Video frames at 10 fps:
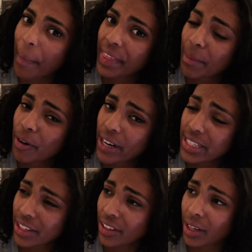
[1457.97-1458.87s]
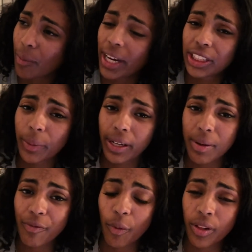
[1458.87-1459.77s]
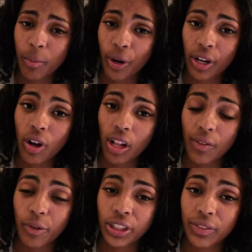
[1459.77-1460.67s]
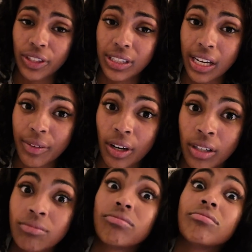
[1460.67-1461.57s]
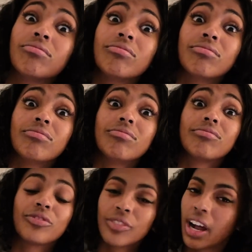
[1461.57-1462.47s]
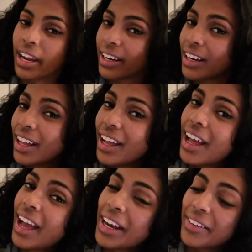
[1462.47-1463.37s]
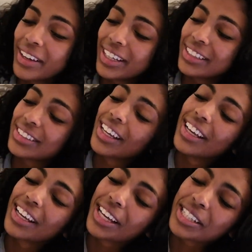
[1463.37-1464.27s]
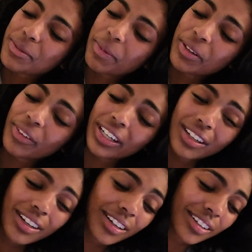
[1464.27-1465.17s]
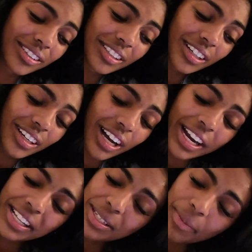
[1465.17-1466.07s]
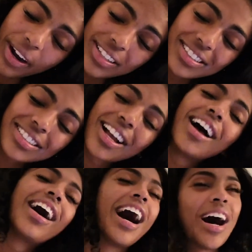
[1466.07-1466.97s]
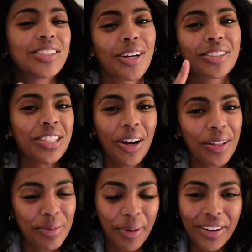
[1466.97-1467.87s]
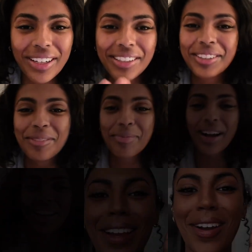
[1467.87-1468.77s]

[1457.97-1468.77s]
I'm crazy. They're like, why is she waking up at 4 a.m. to call off for a shift she's not even on? Right. Anyways, it's been real. I need some rest. I'll talk to y'all in the morning. Bye.